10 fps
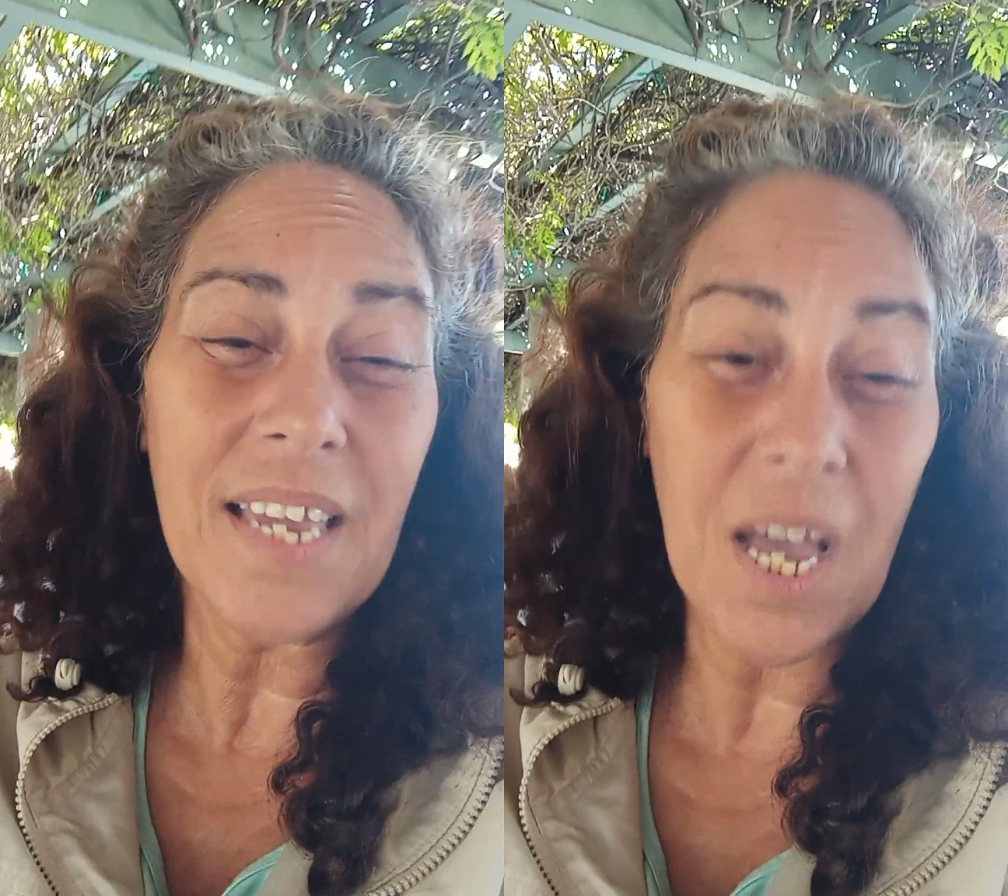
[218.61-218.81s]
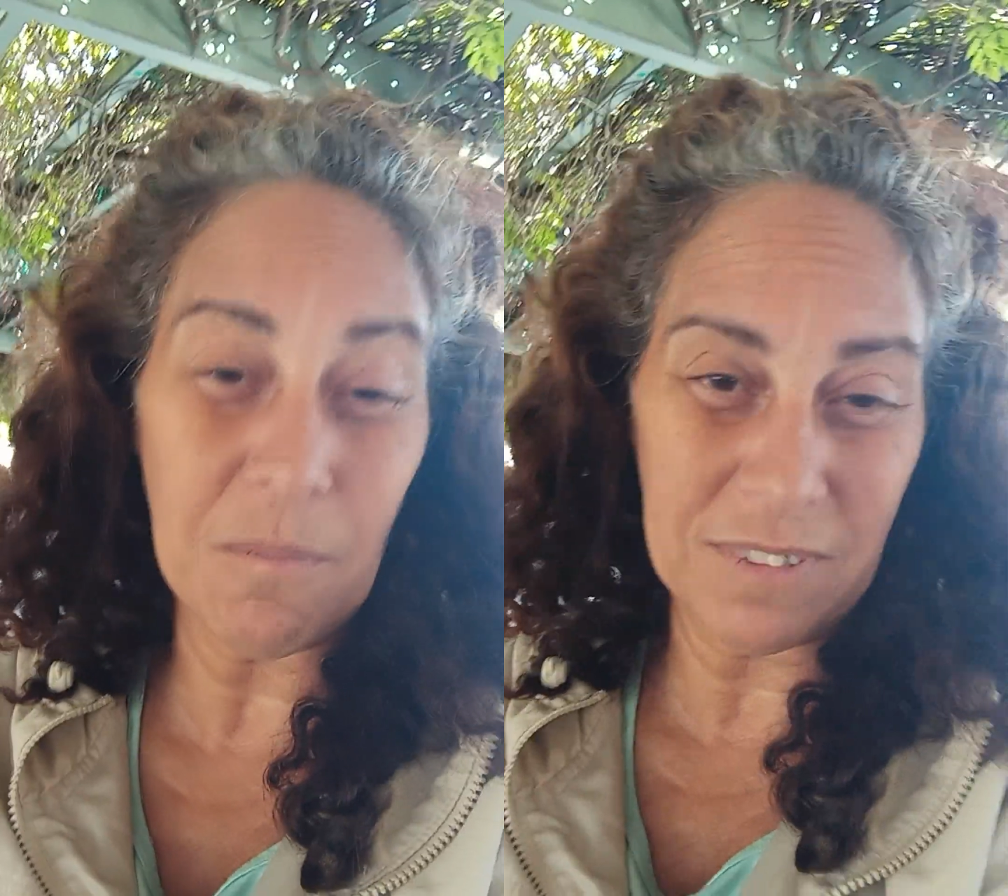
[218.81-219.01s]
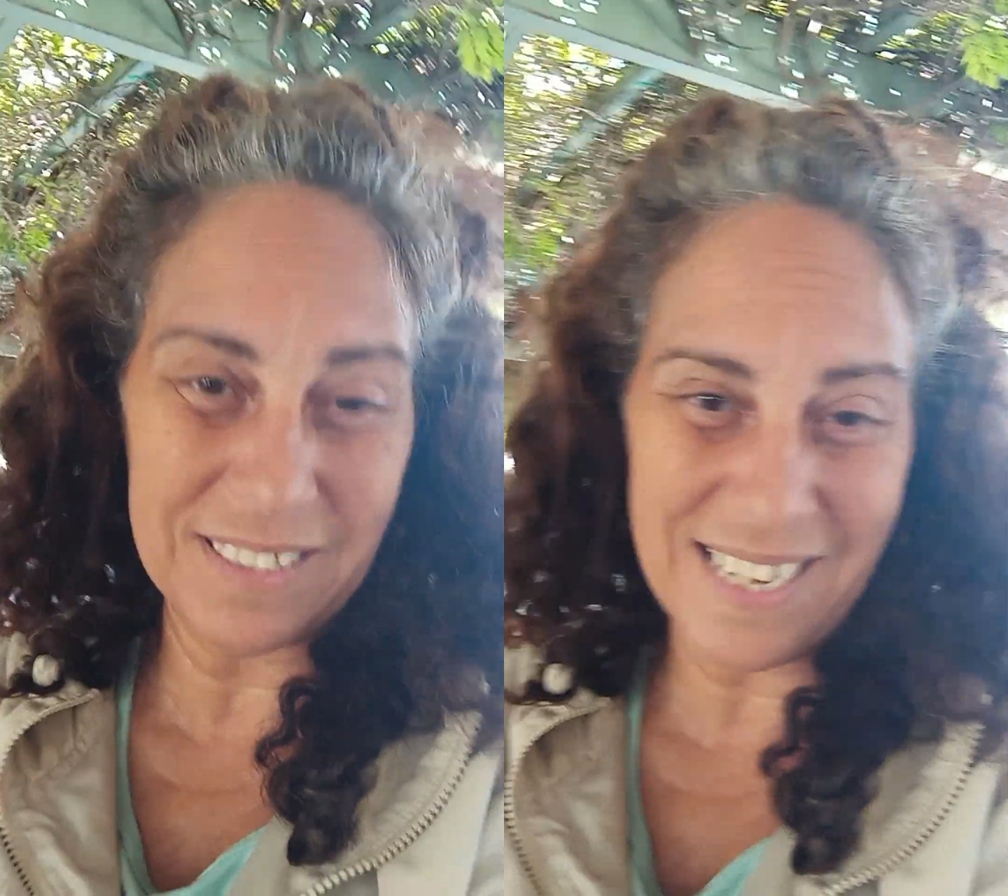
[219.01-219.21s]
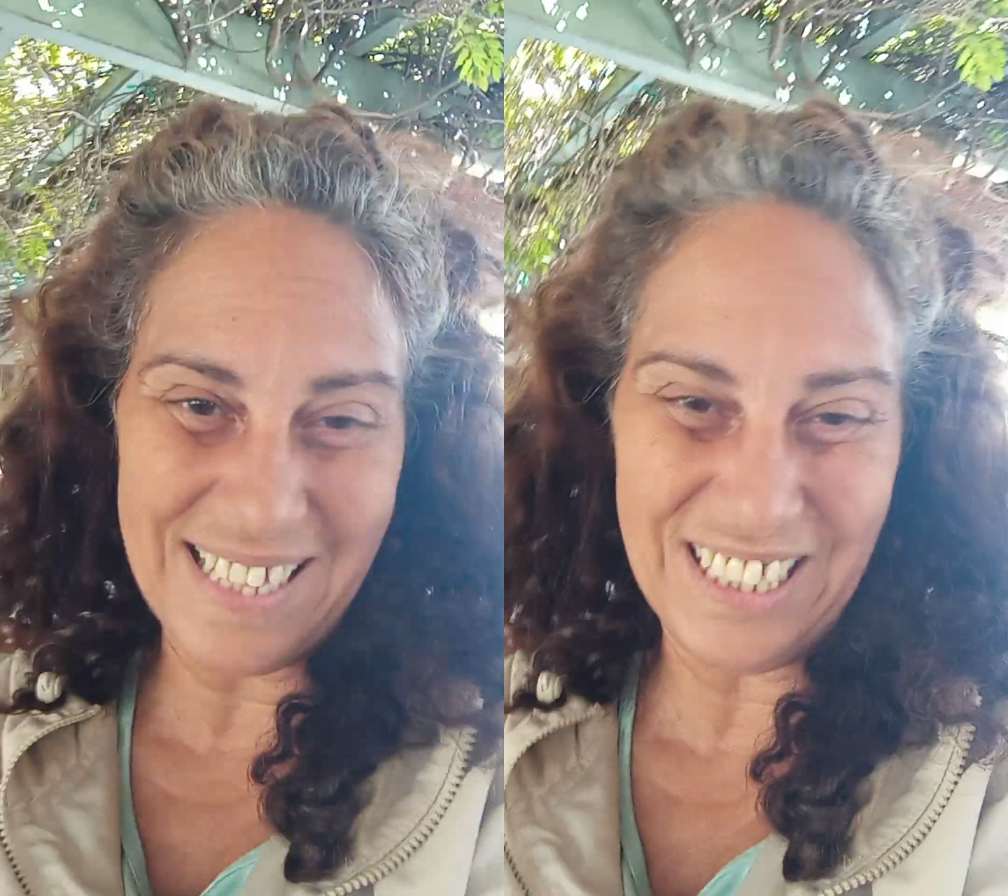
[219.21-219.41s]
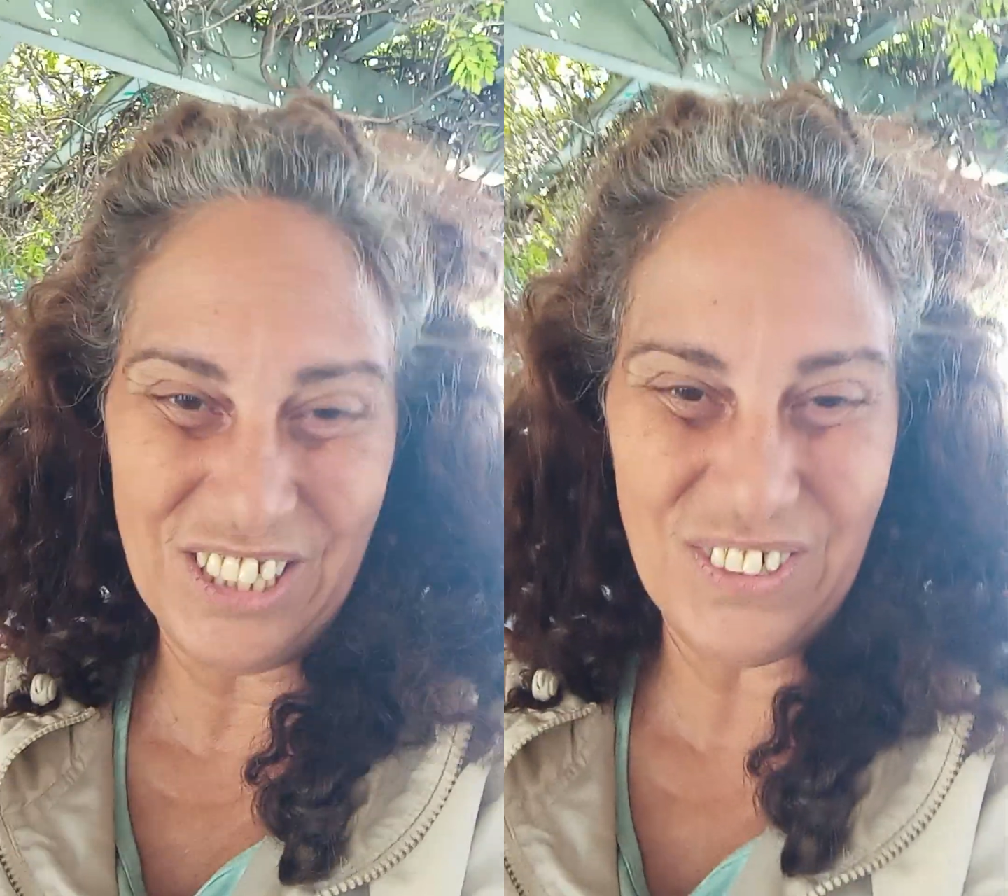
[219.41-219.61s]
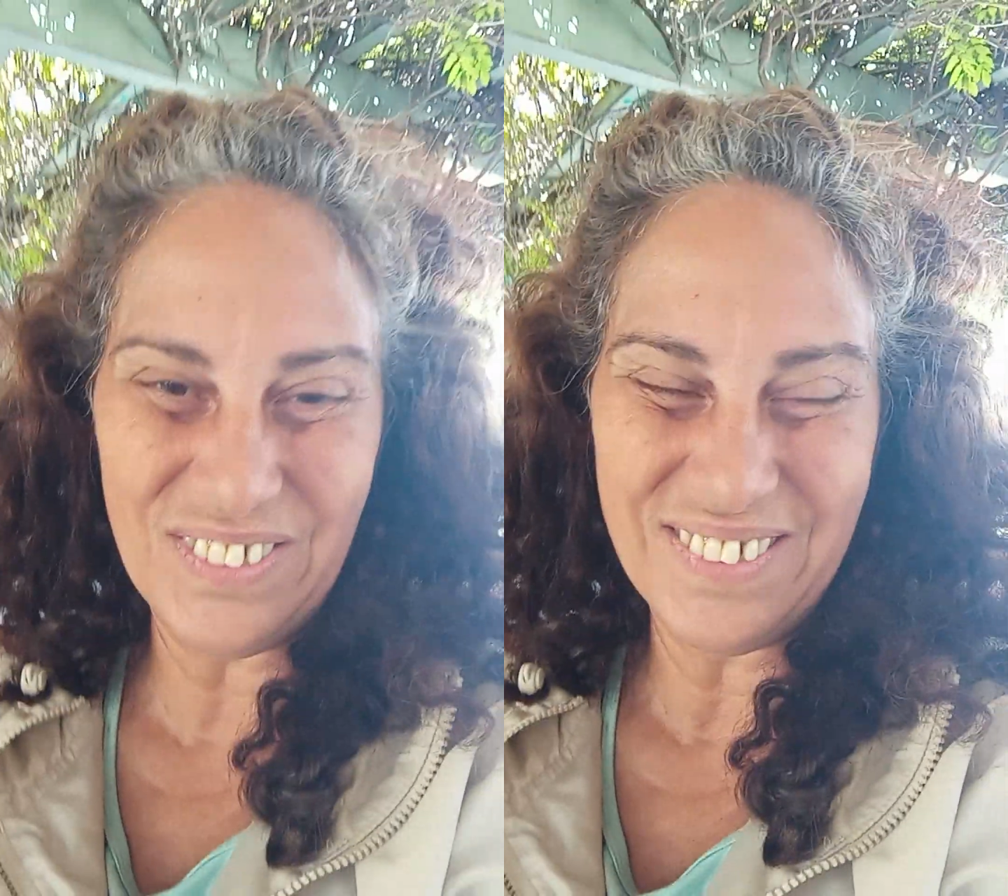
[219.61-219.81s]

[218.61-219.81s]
am sent you."